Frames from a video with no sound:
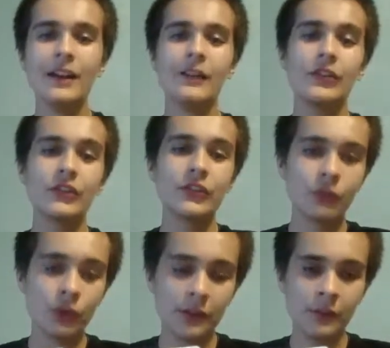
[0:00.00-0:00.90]
If it's
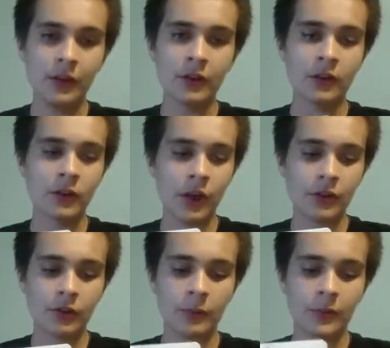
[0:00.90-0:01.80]
streaming or not
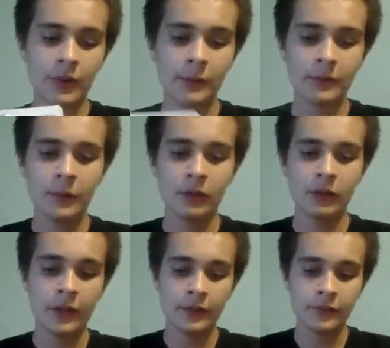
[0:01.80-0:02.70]
streaming, games can be a little laggy.